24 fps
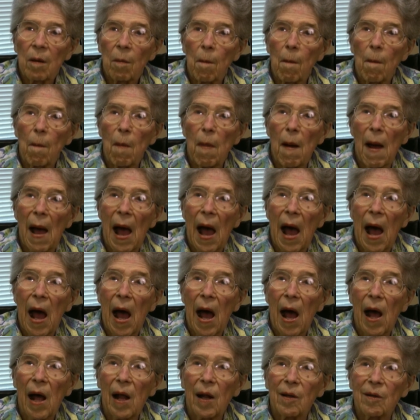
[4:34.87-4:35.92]

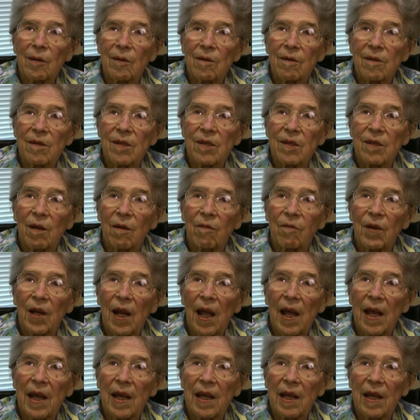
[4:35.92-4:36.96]
miles of
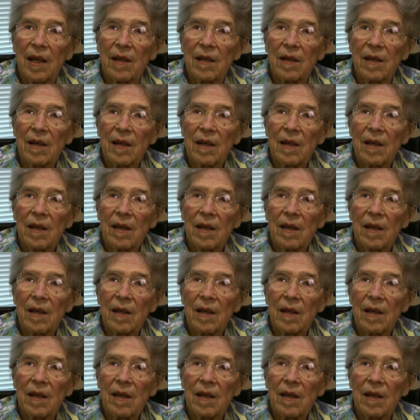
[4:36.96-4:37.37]
land.